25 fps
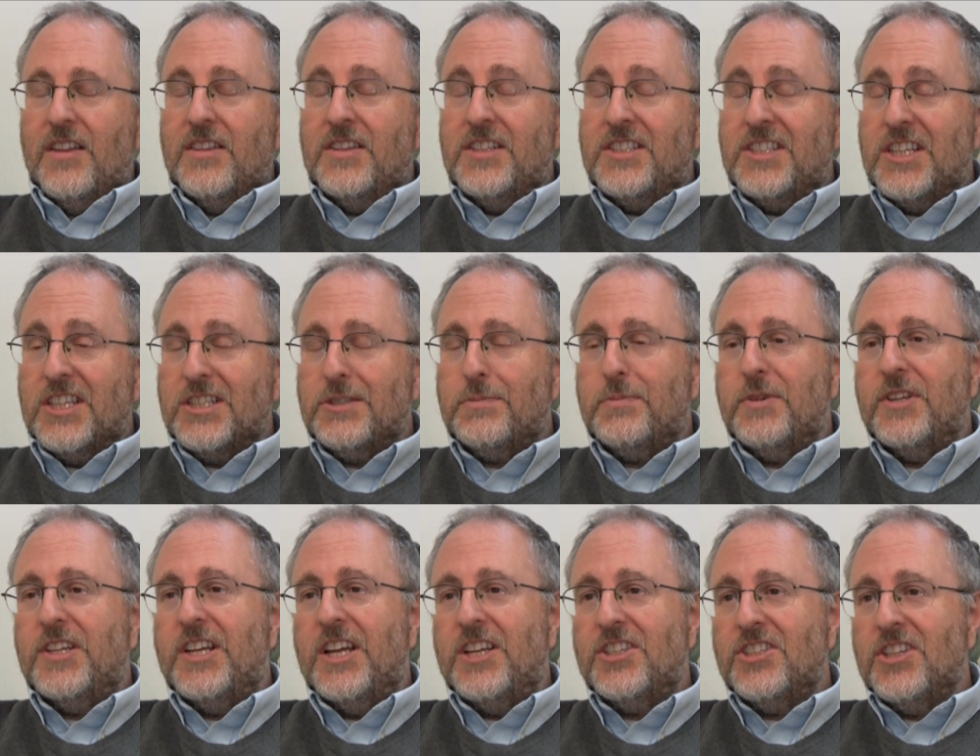This
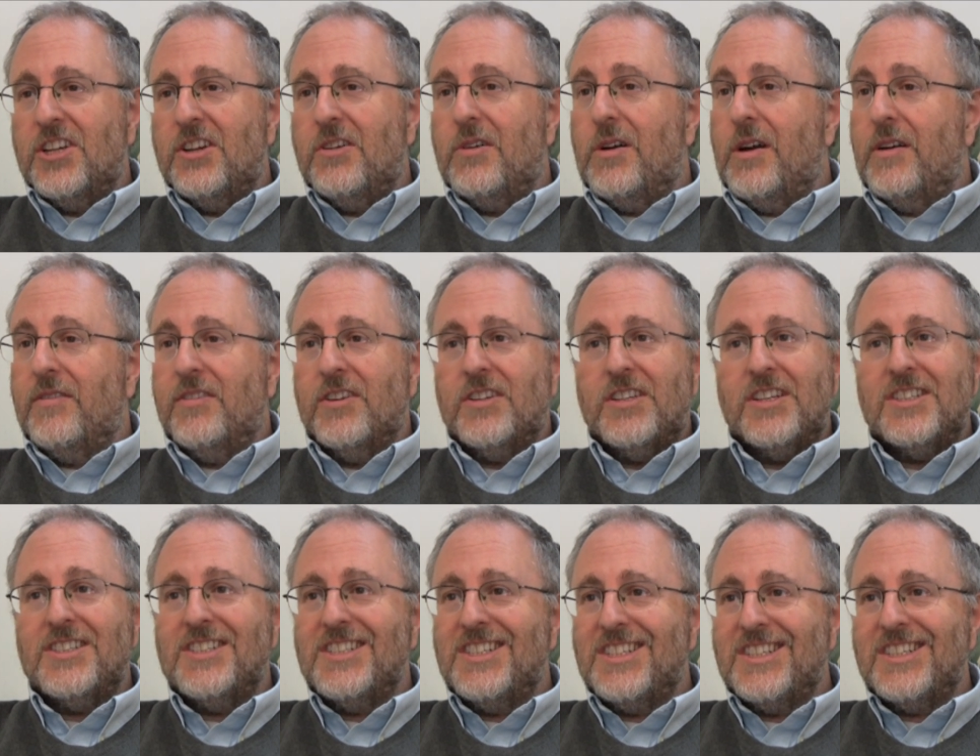explanation, however,
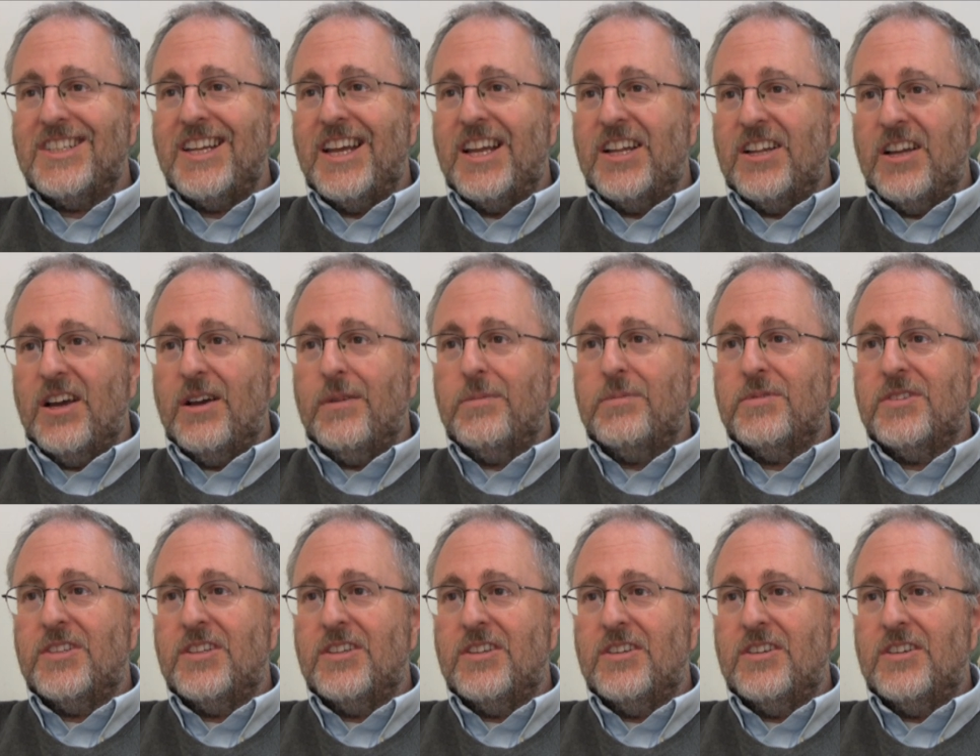doesn't stand
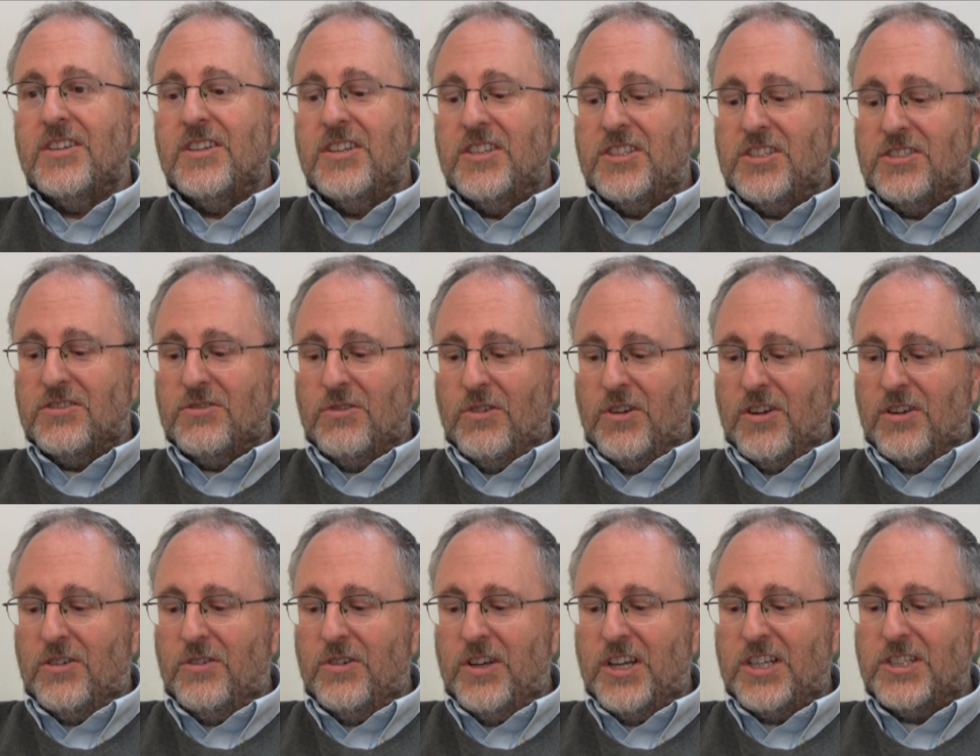up to
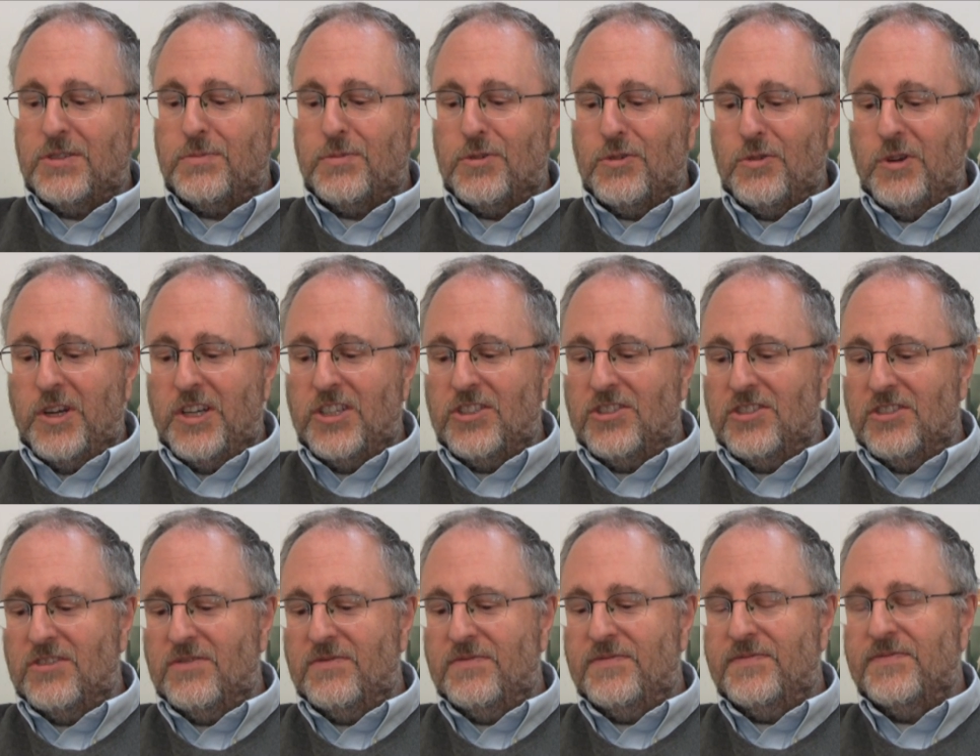historical
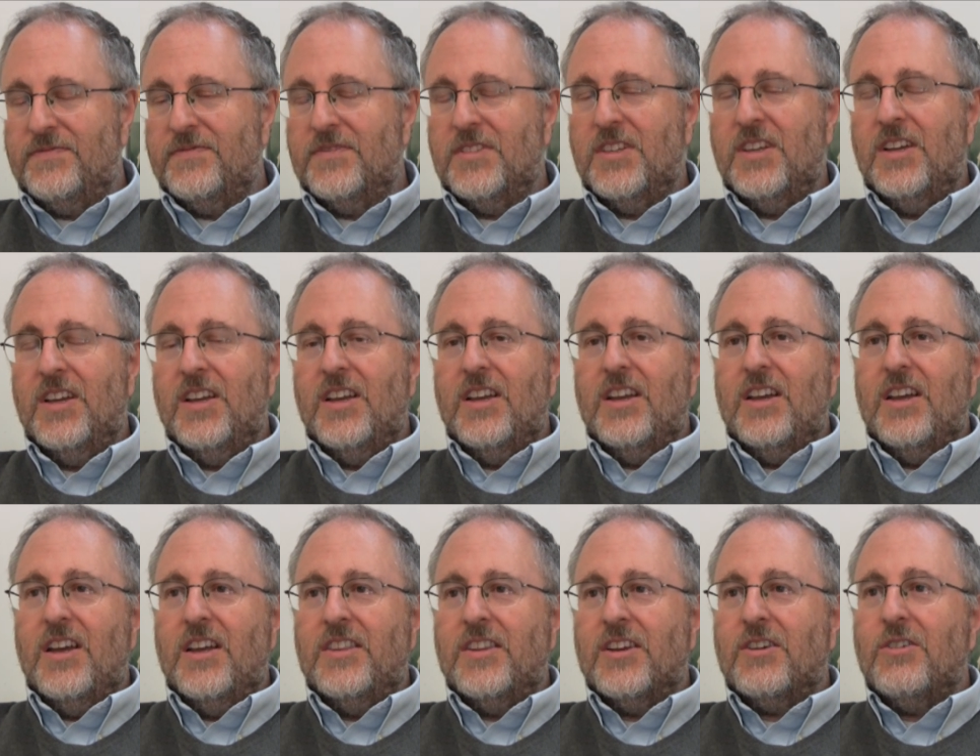exploration,
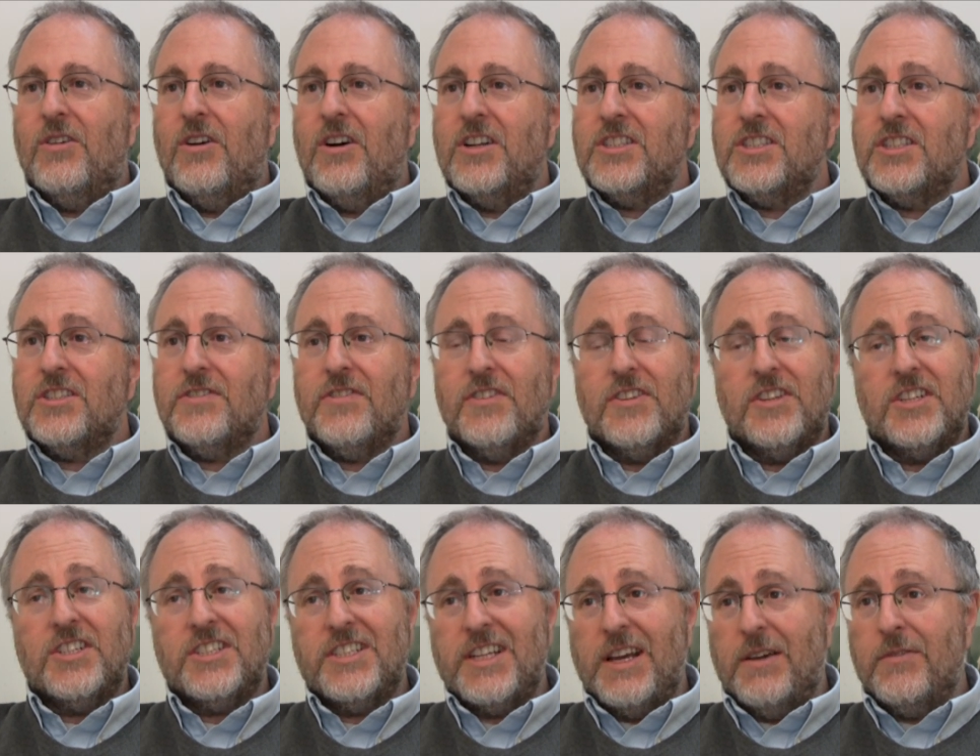and the causes for the
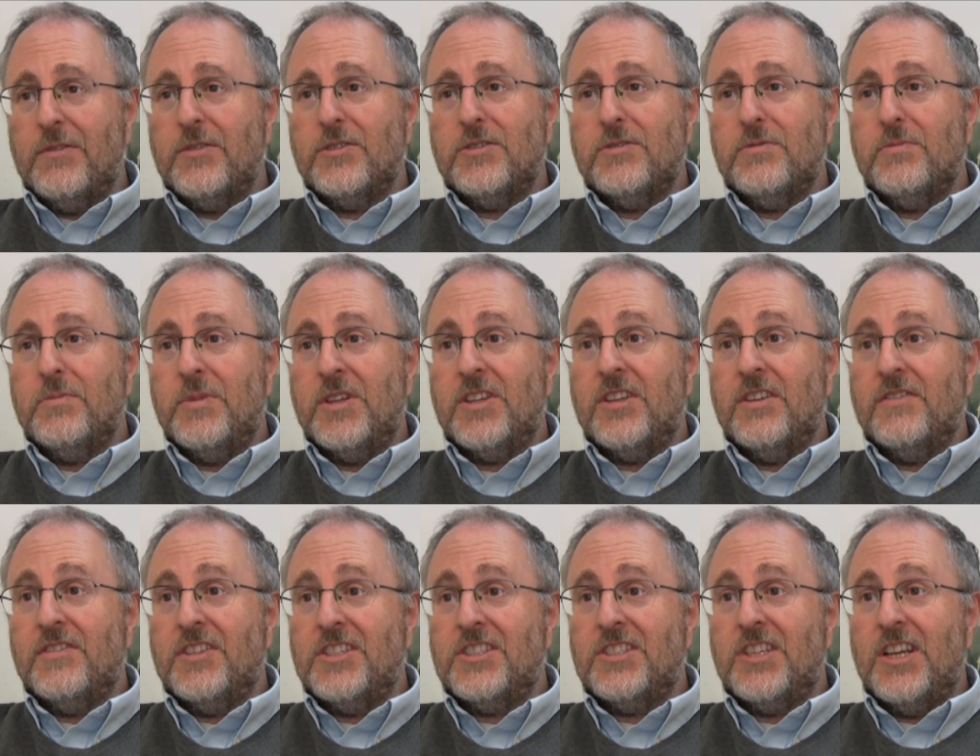establishment
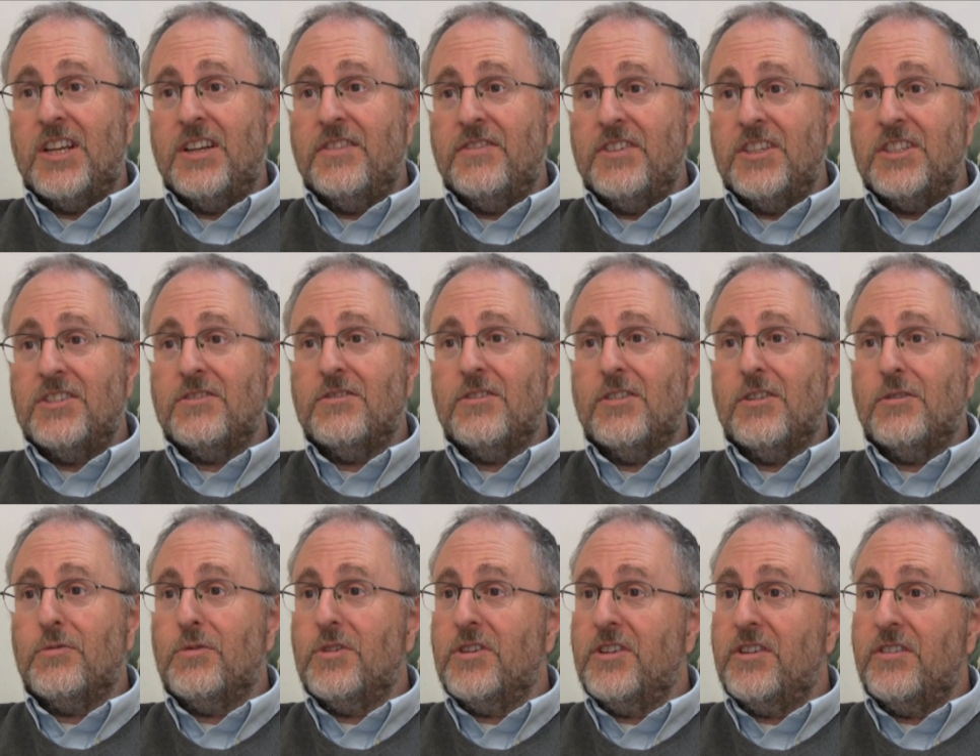of the state of Israel
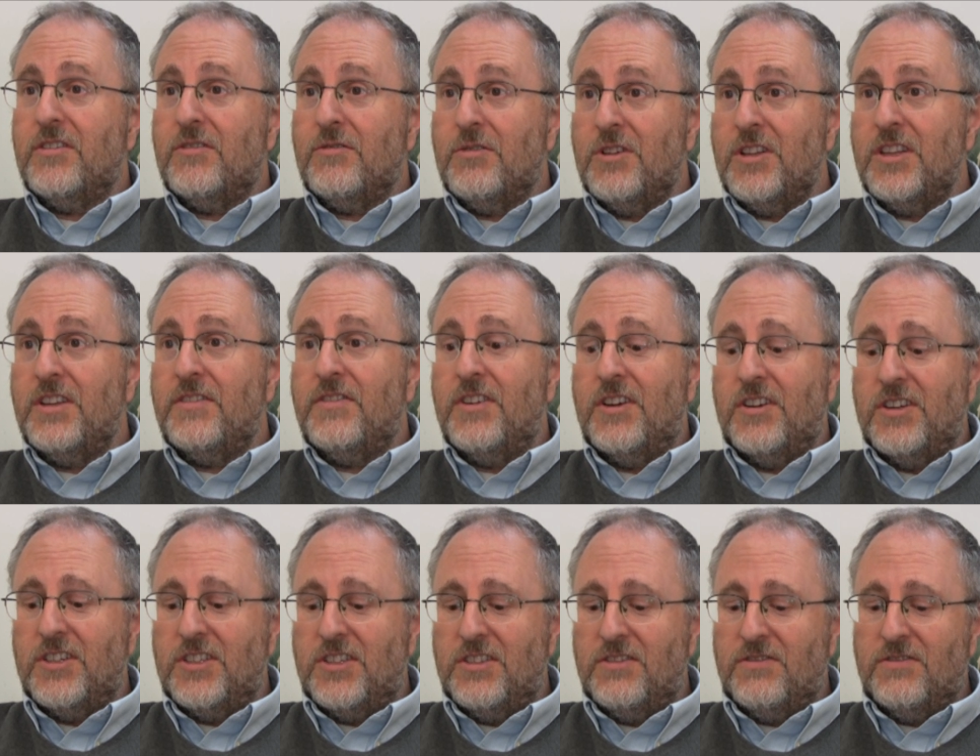are really, really
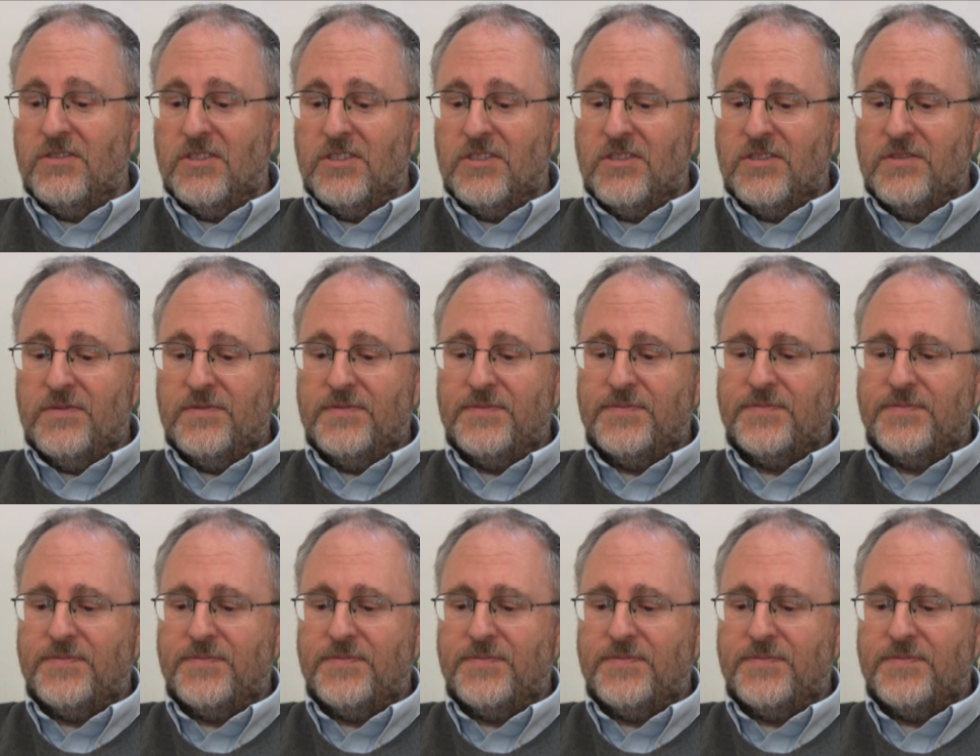very different.